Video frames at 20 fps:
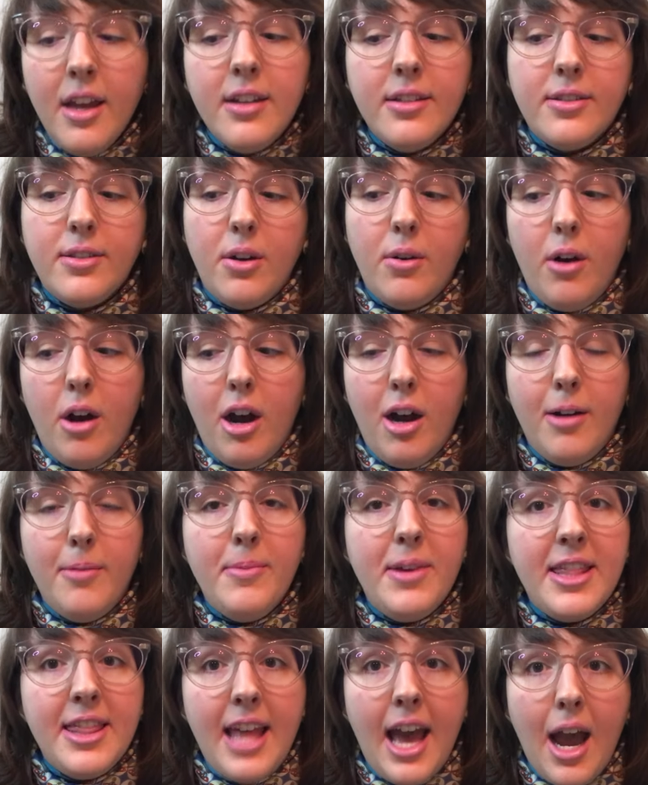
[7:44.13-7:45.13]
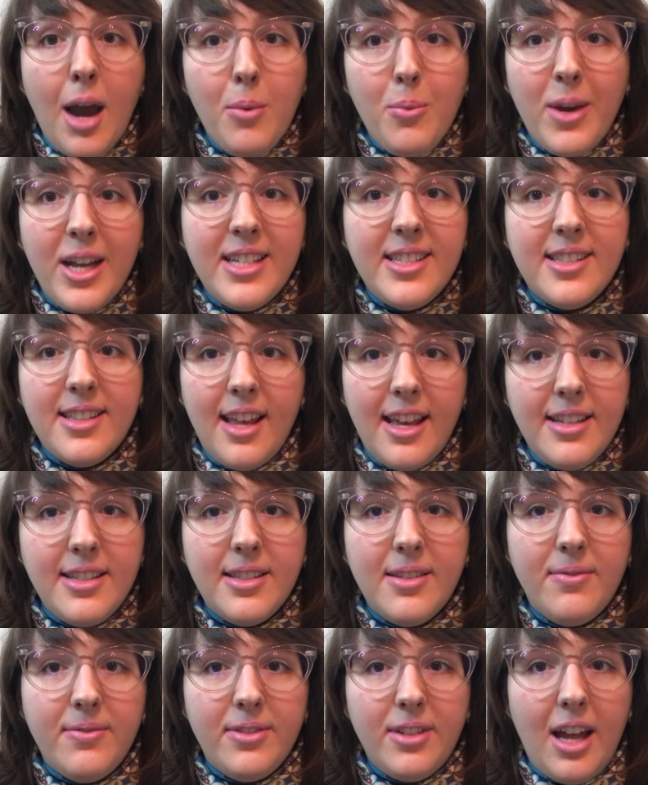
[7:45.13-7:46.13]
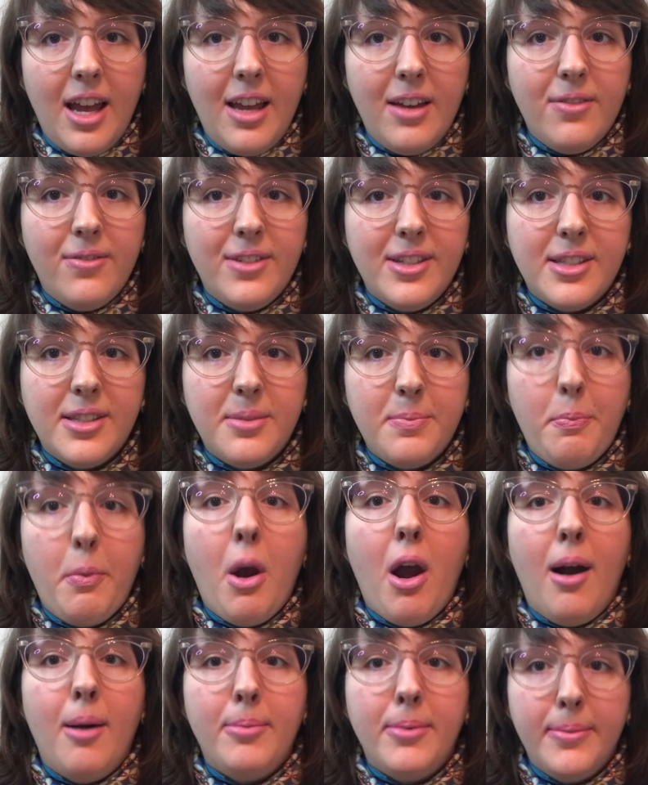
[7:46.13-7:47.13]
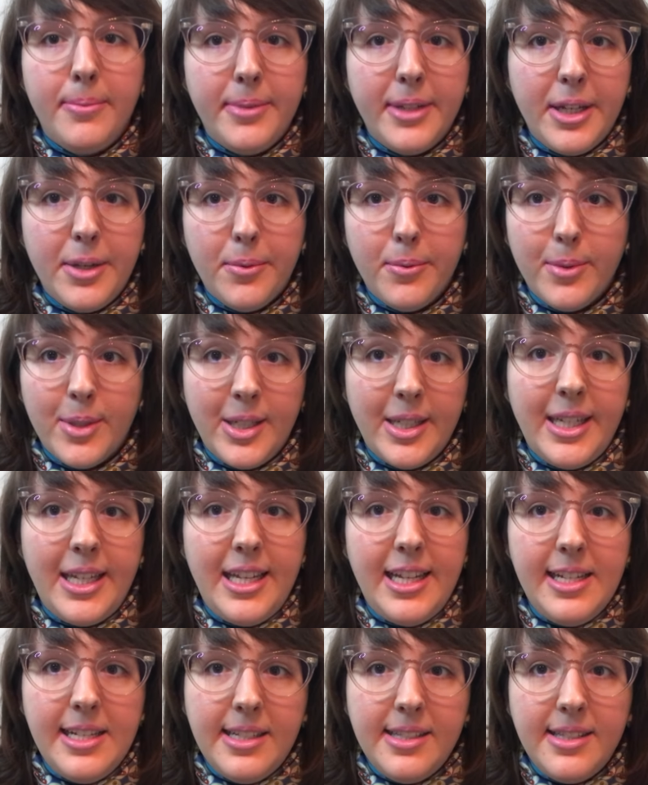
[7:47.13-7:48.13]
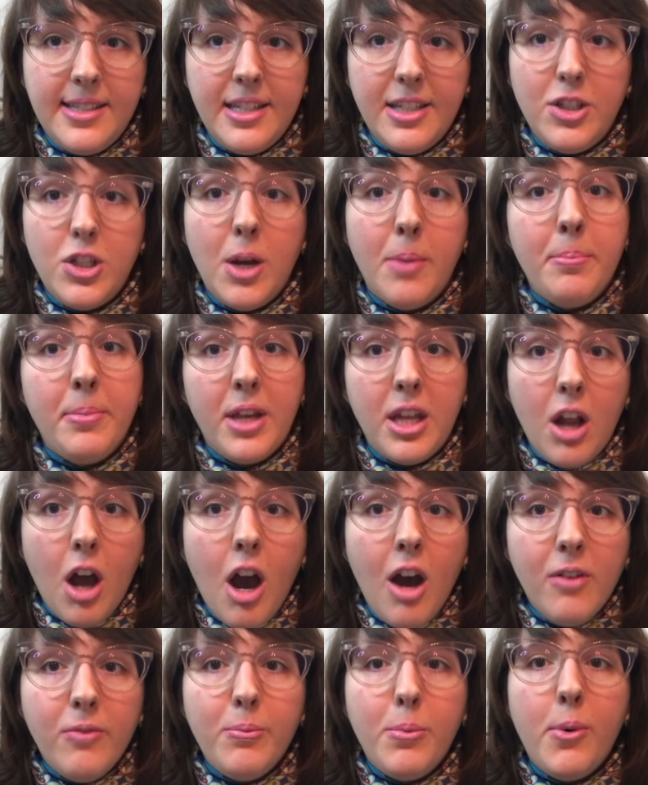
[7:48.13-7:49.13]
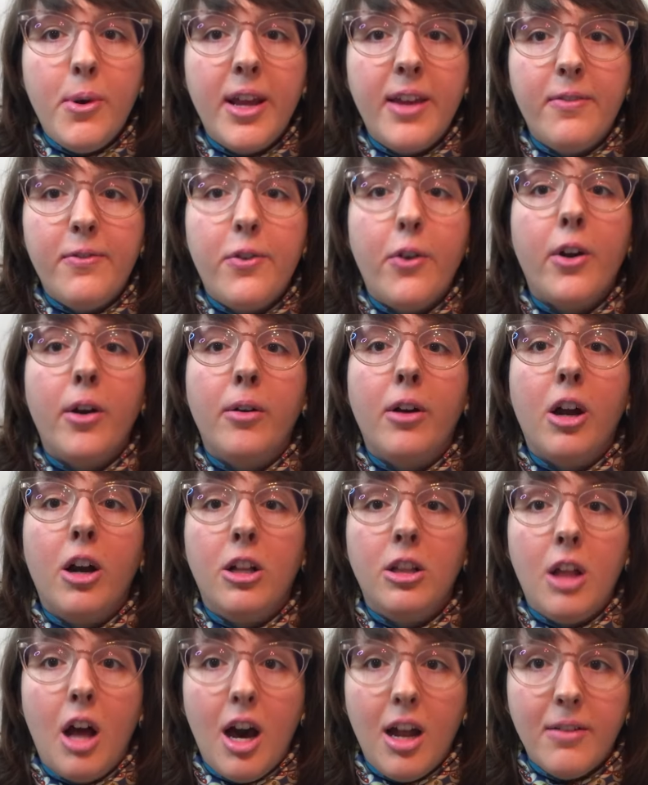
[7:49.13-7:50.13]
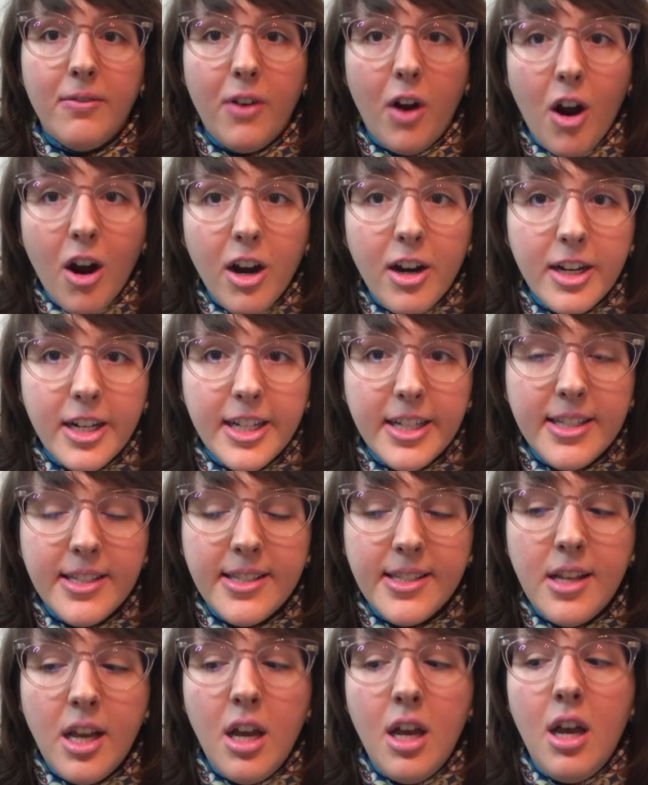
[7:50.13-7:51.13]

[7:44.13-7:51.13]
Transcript: So in that way, slice of life is probably a really easy jumping off point for a lot of artists.